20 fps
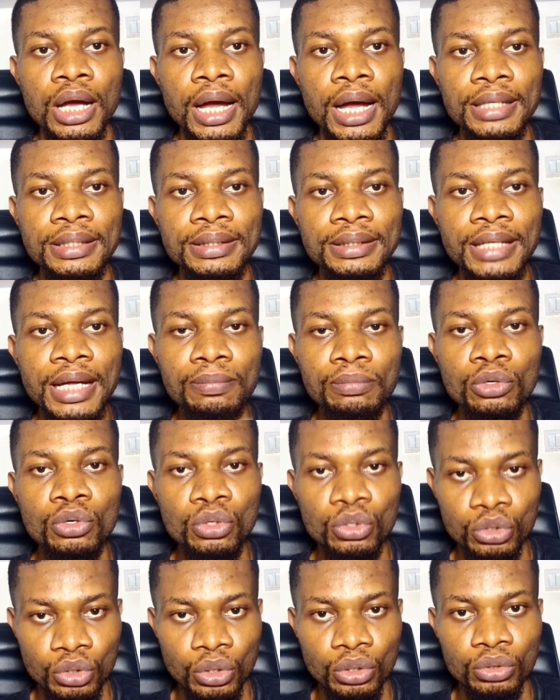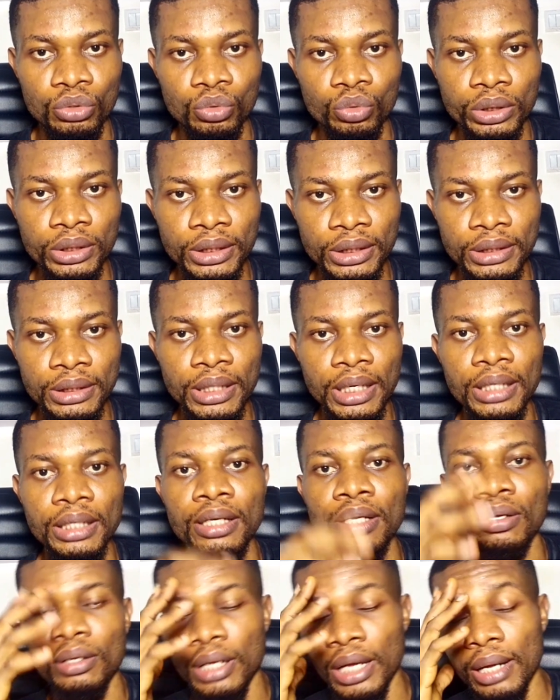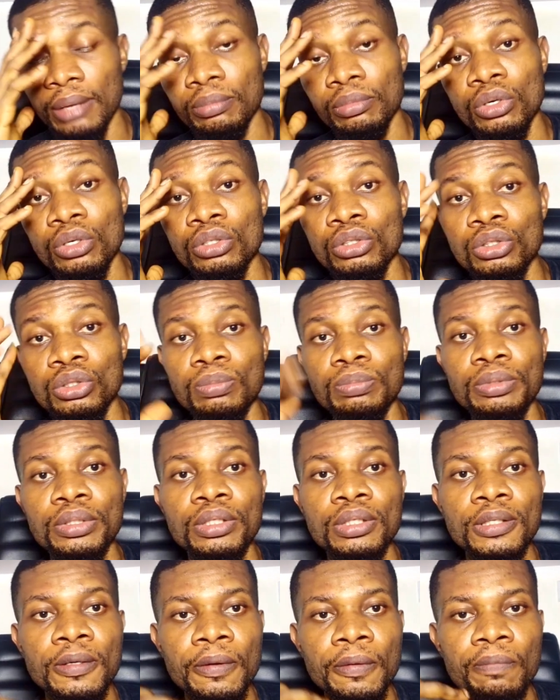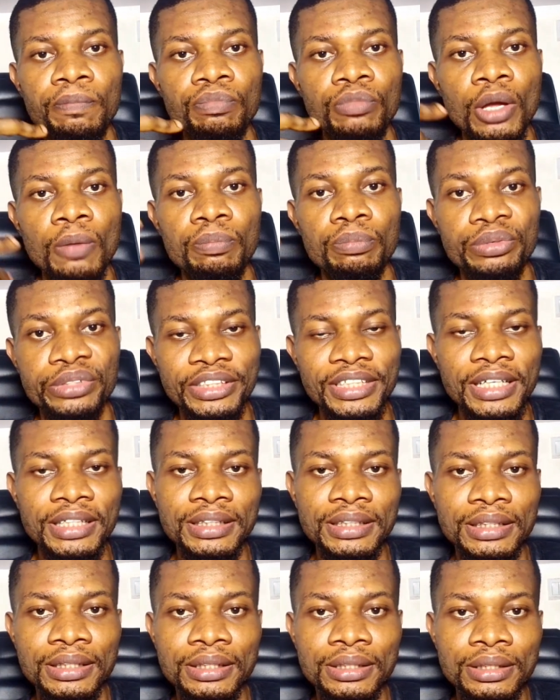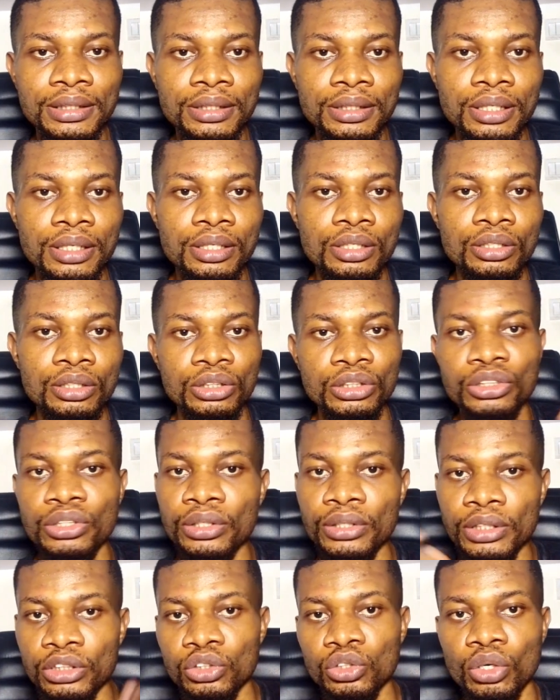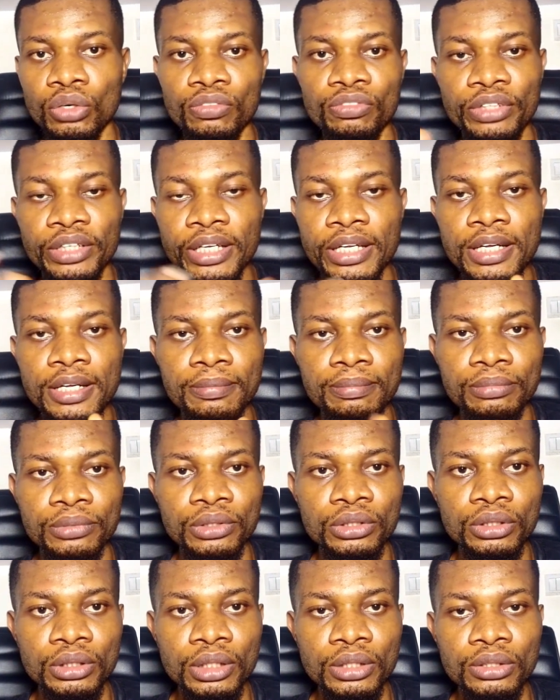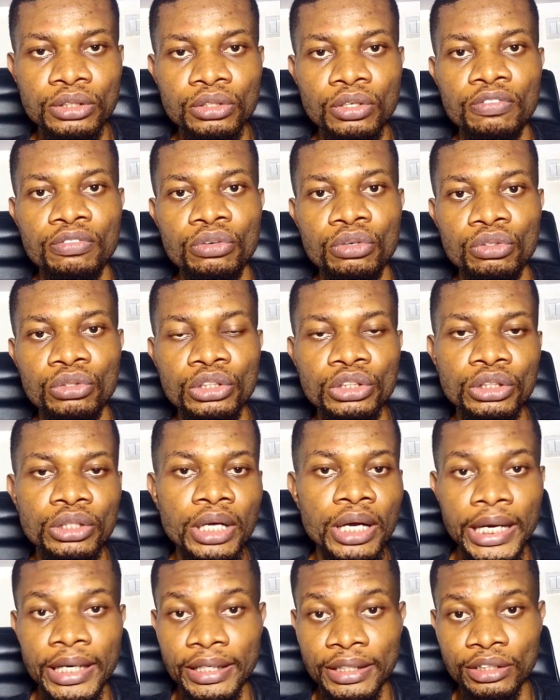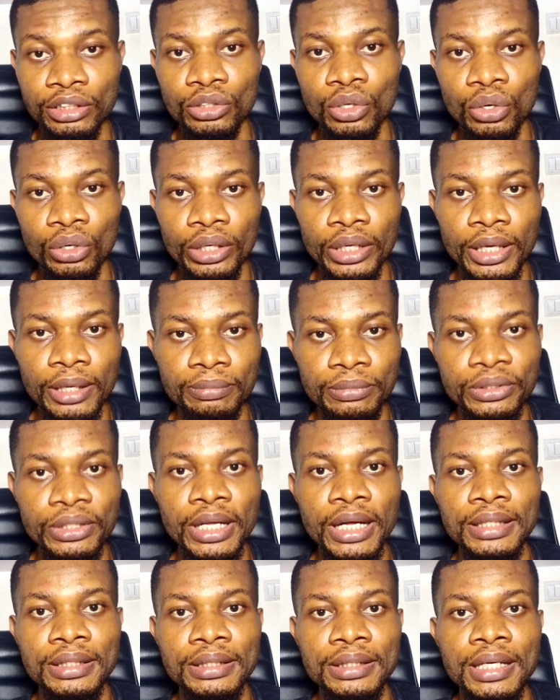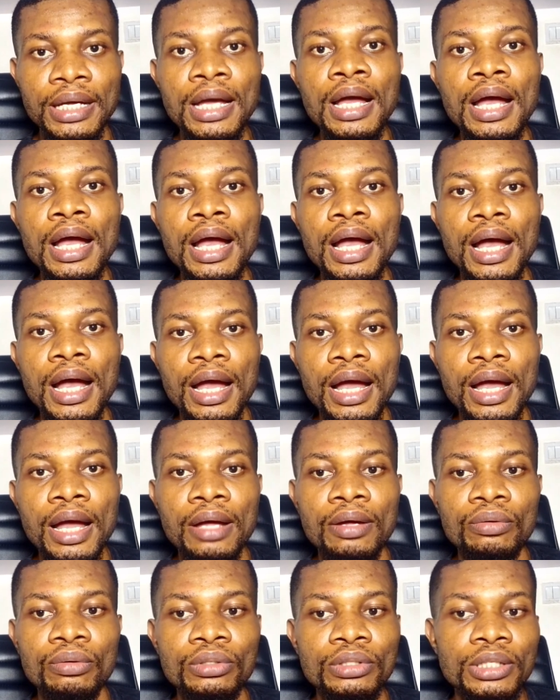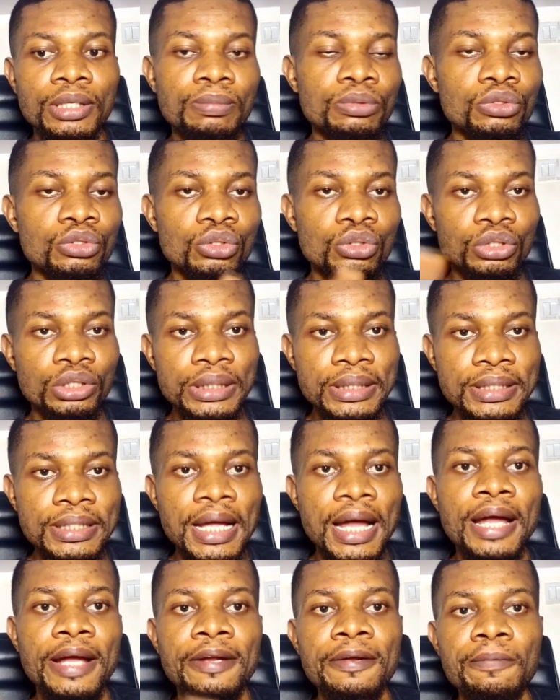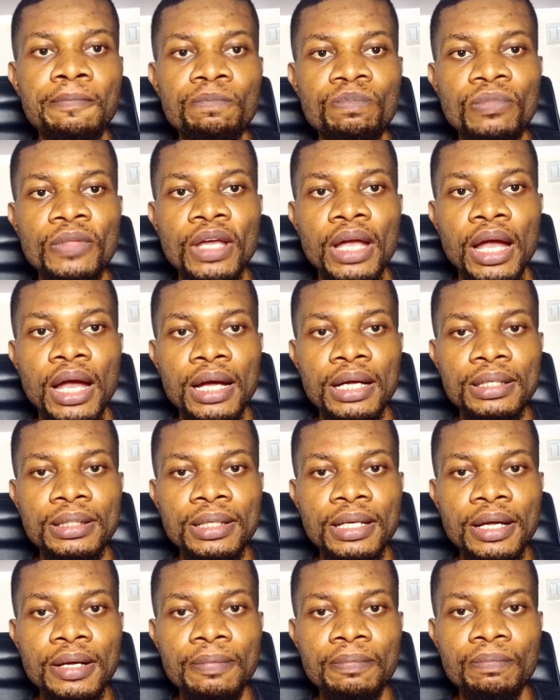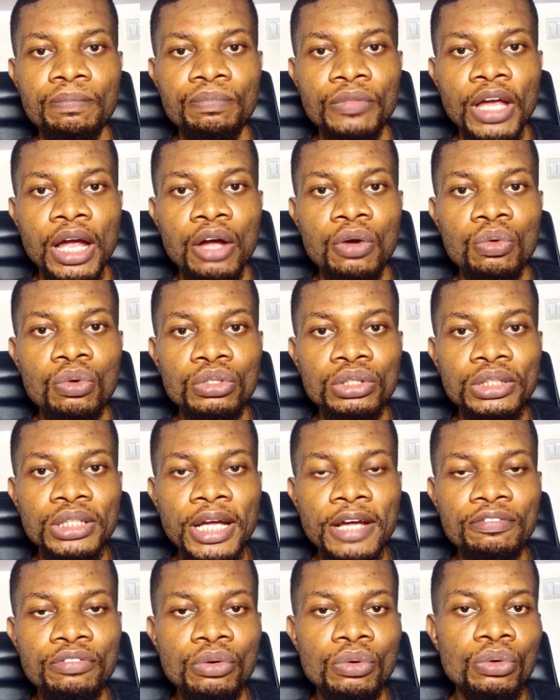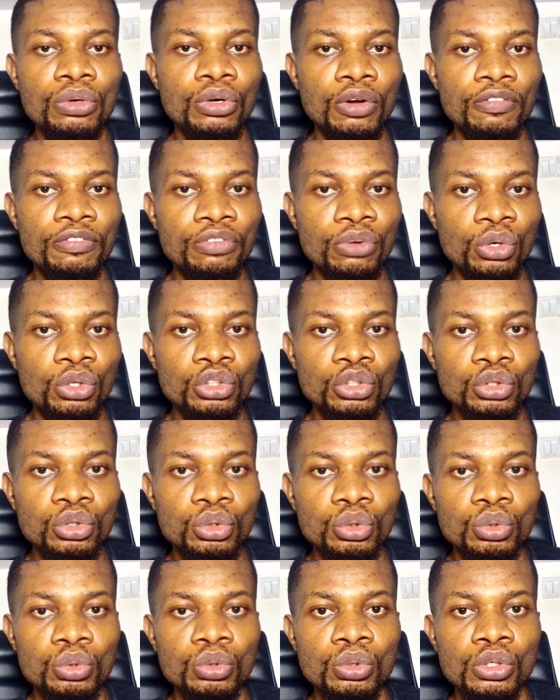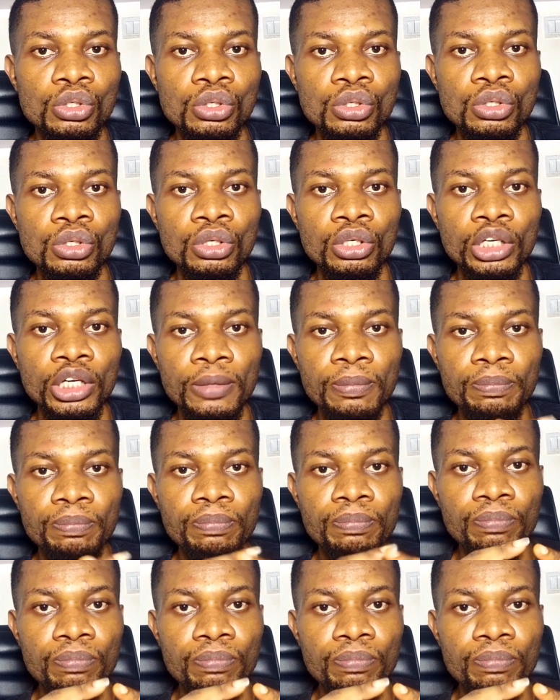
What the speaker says: As time goes on with this channel, I'm going to be presenting series of games, series of original indoor games that I was able to design, and I want every one of us to keep